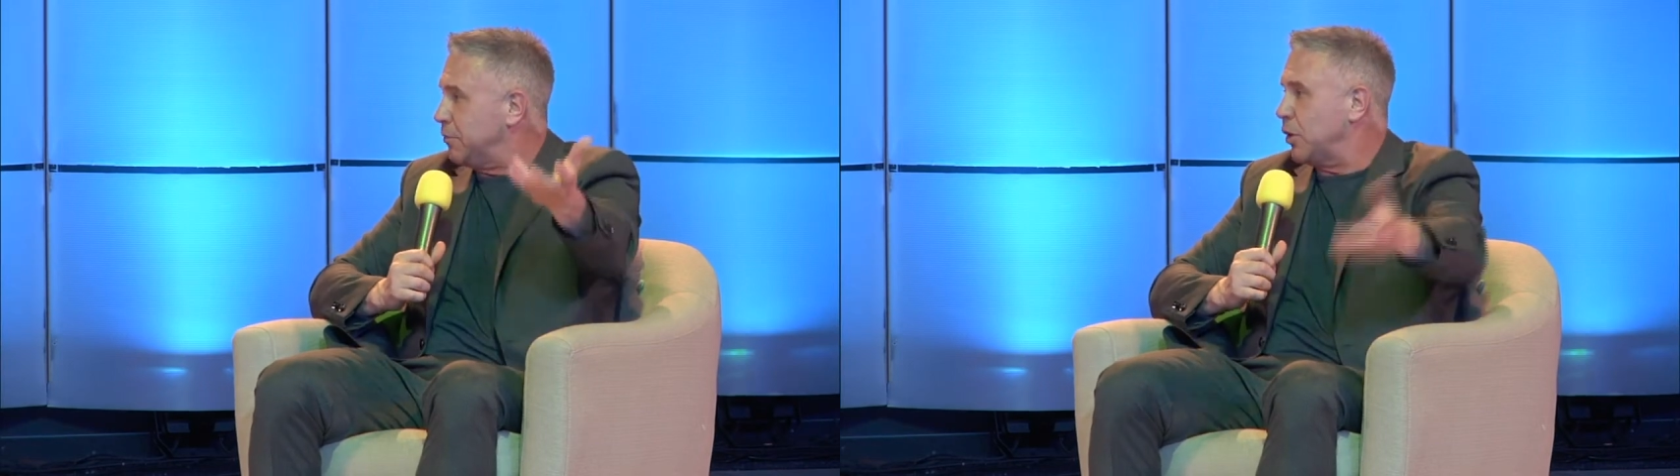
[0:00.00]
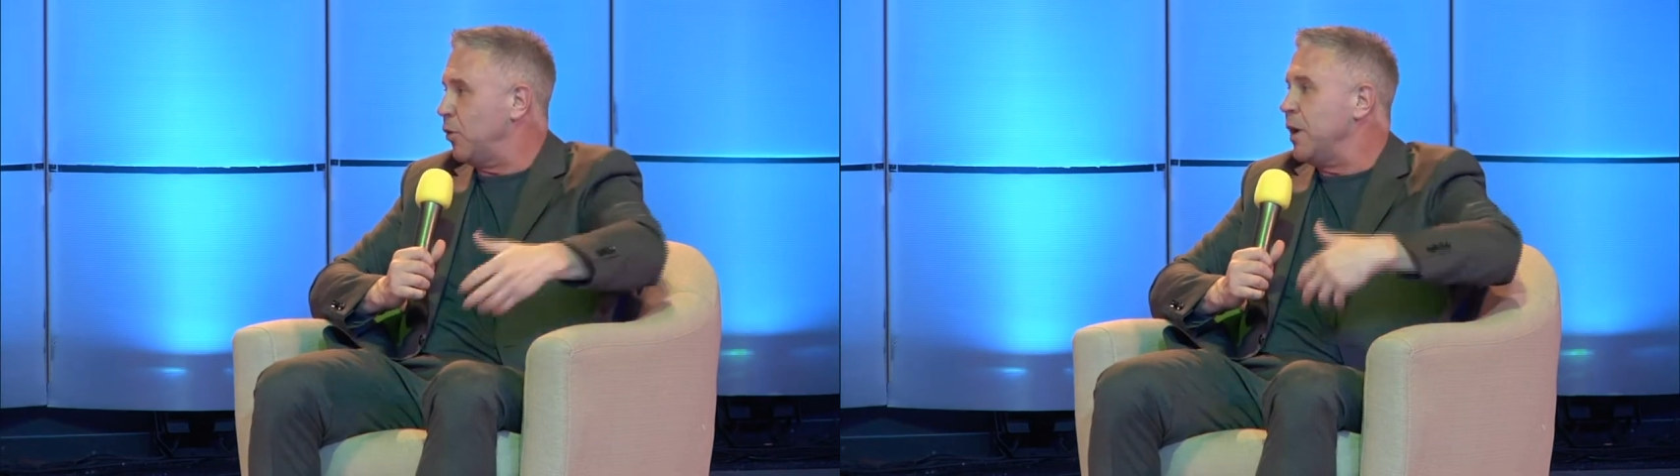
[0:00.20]

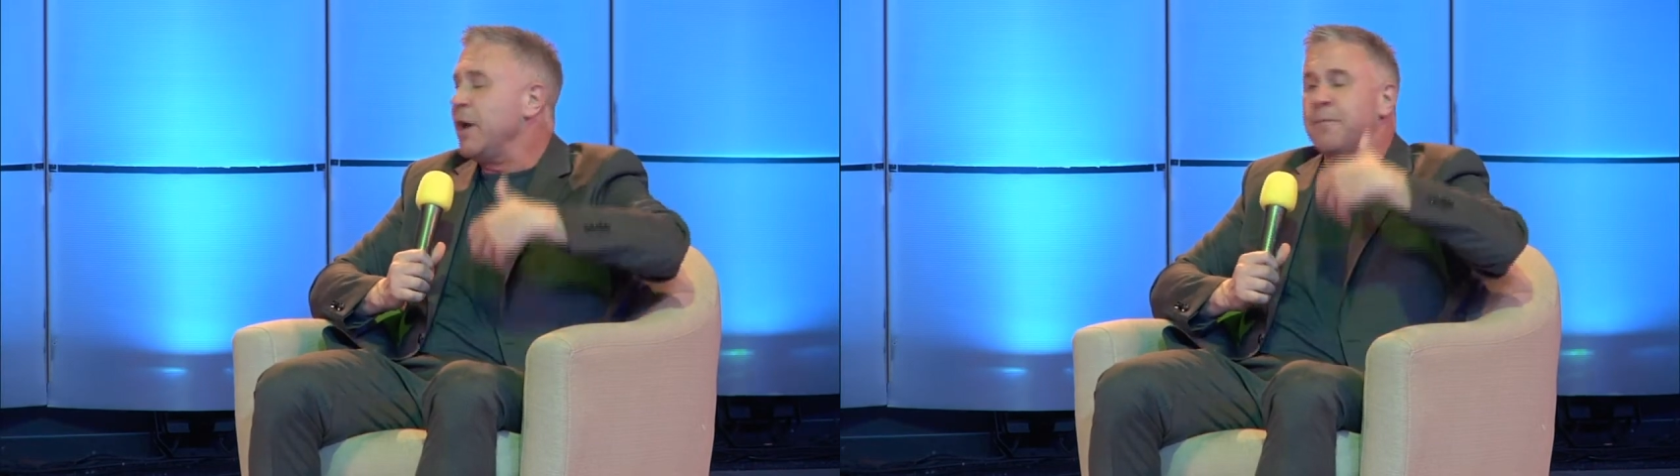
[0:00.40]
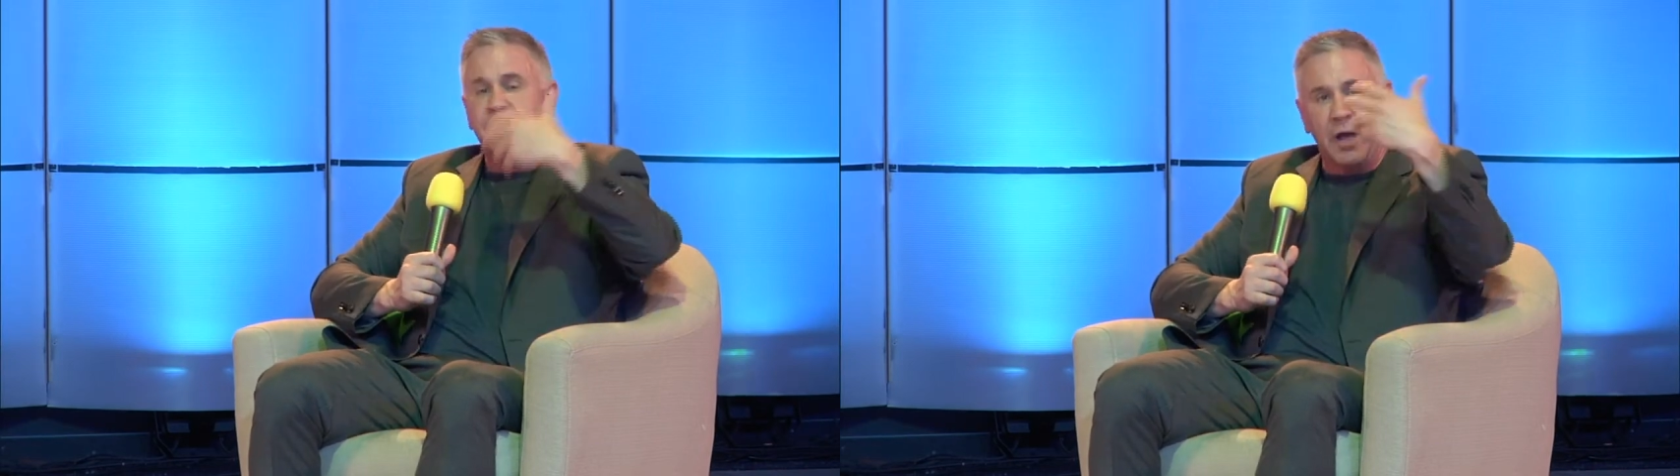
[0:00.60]
So
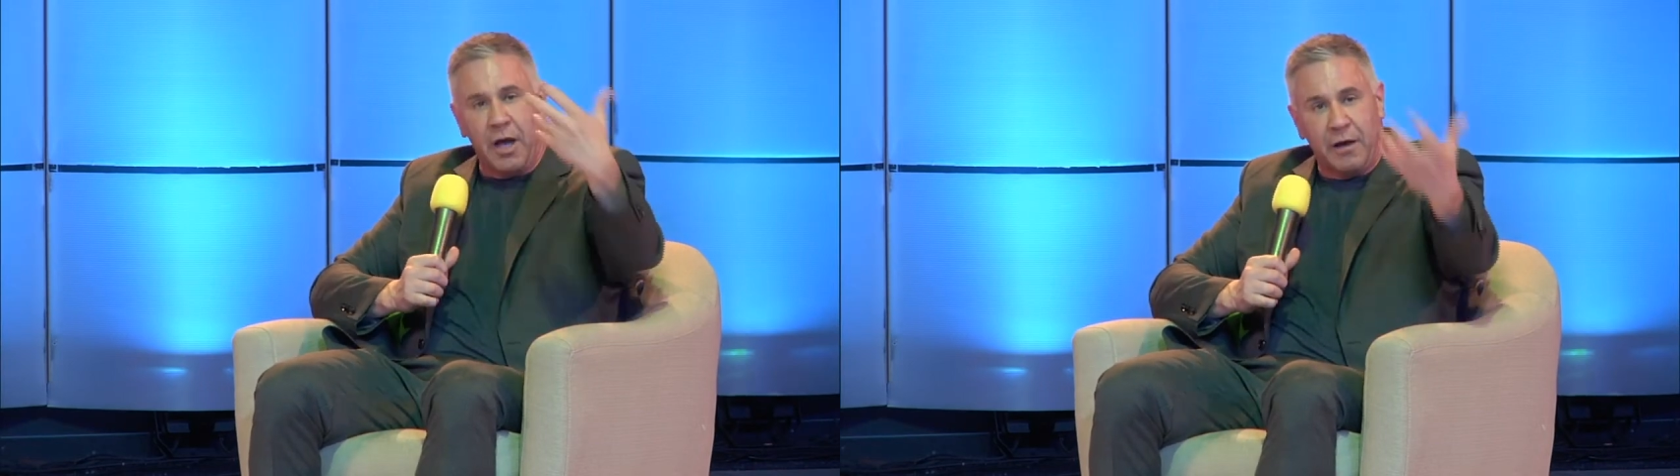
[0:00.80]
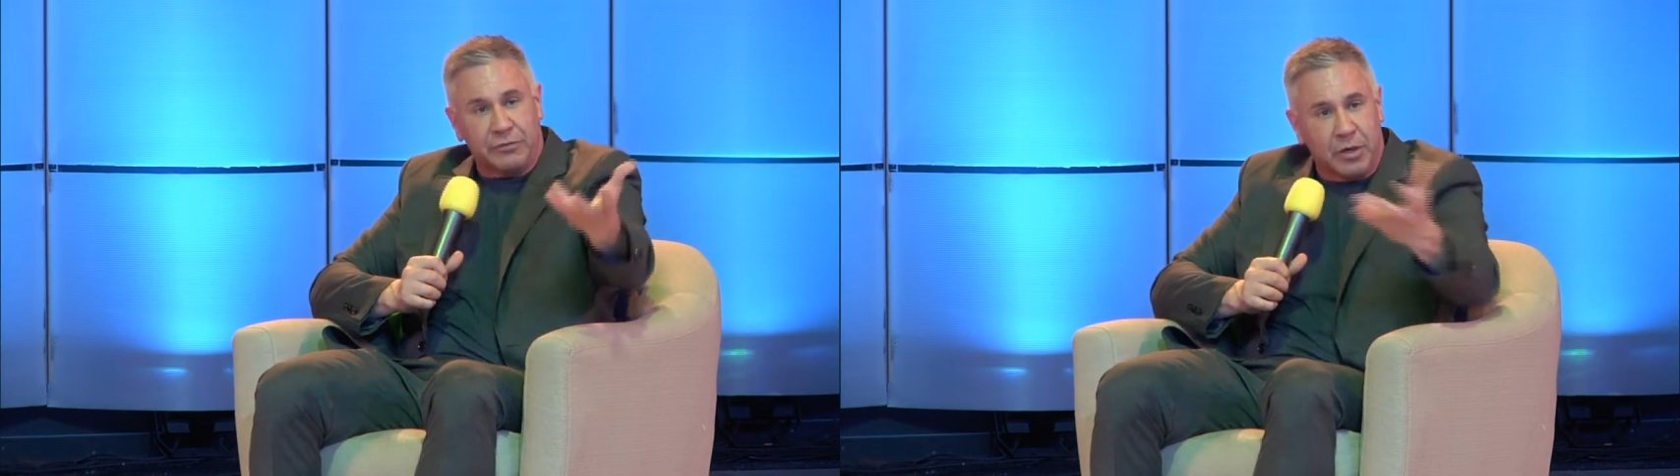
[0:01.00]

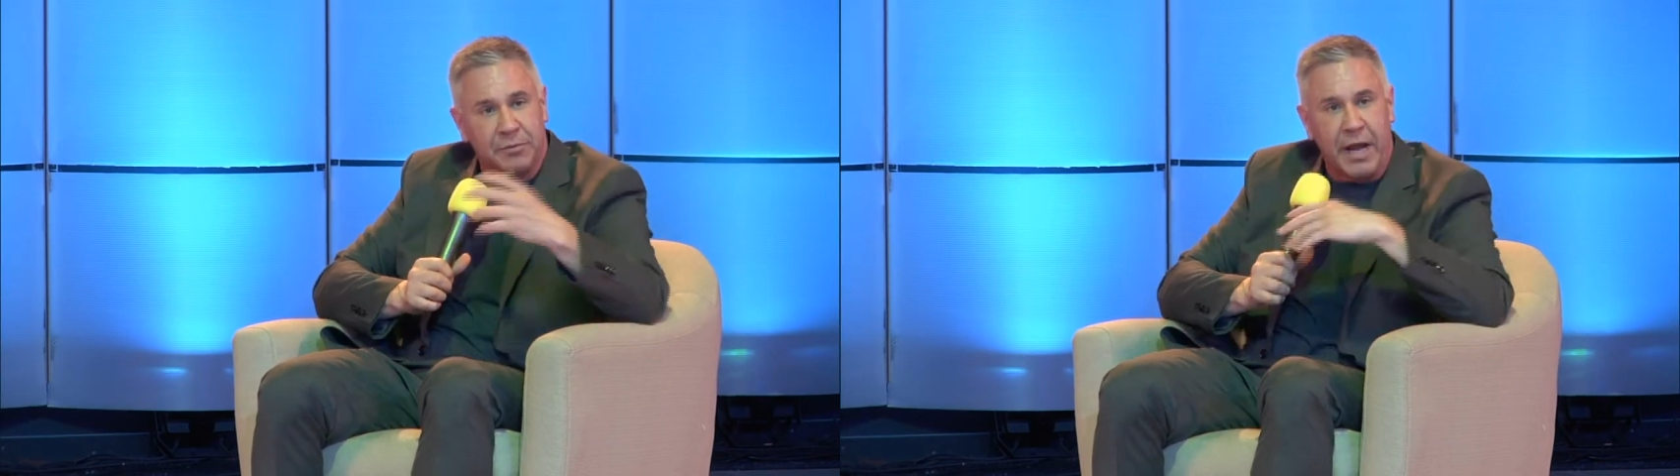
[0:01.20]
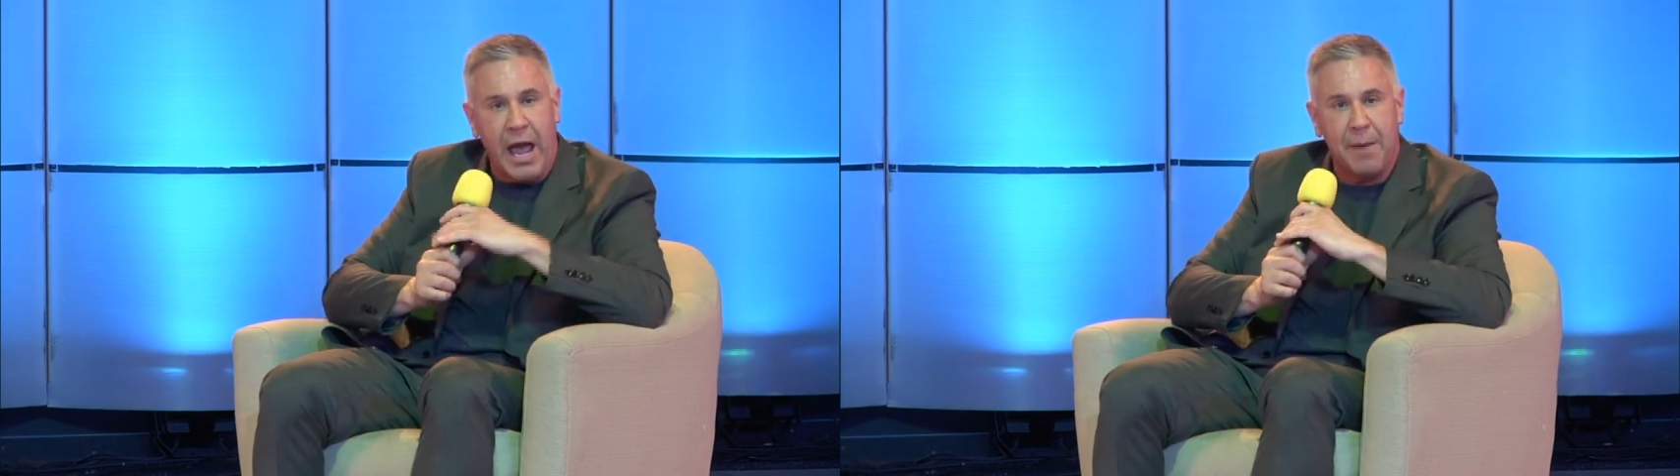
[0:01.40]
if
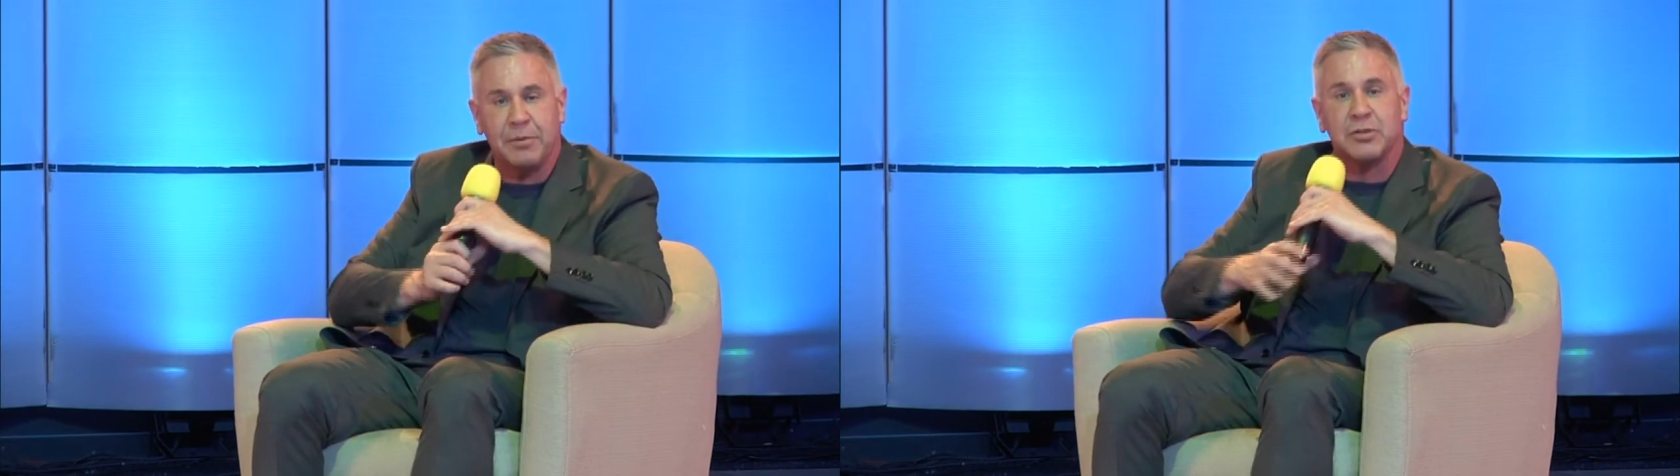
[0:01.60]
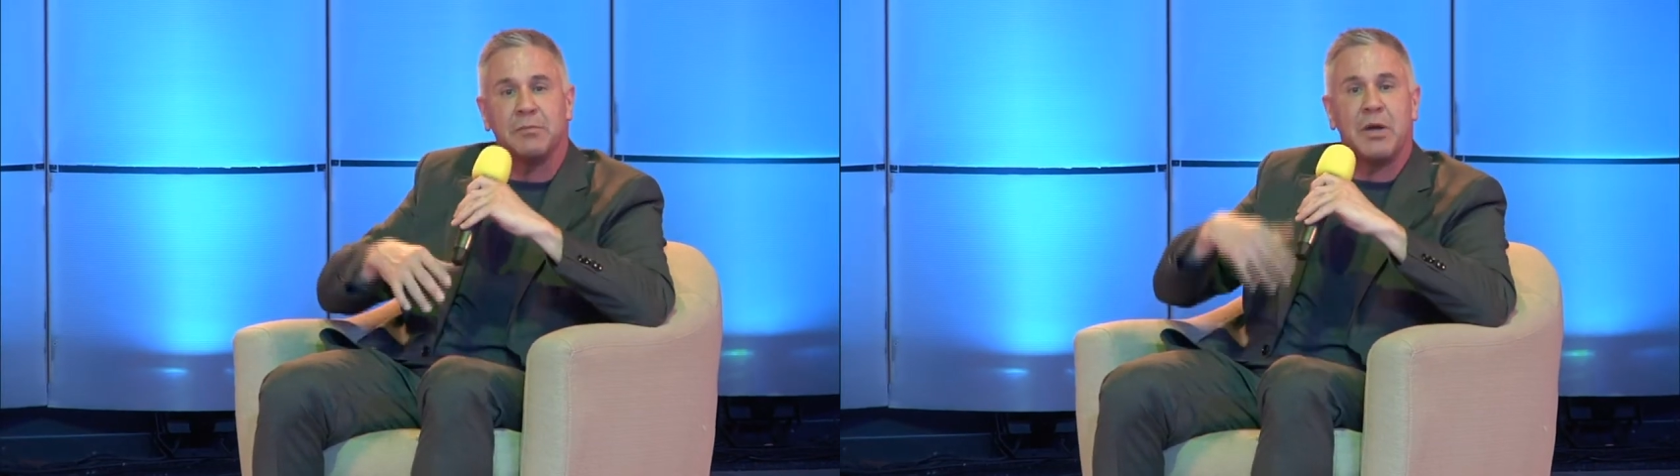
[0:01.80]
something
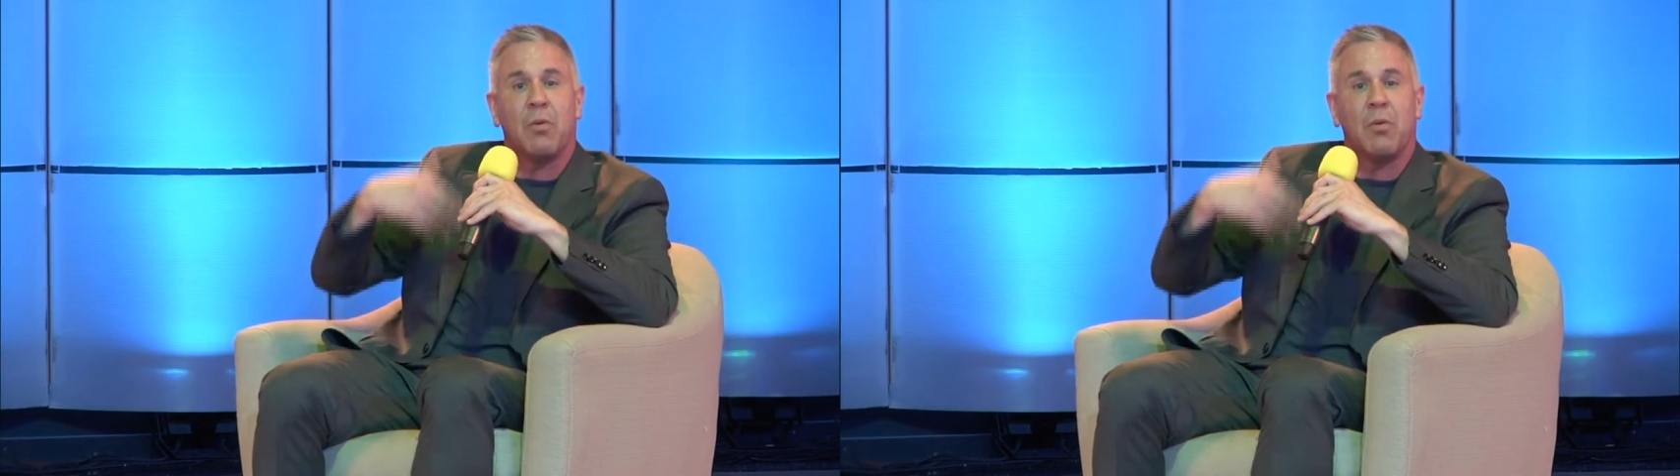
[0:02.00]
happens to me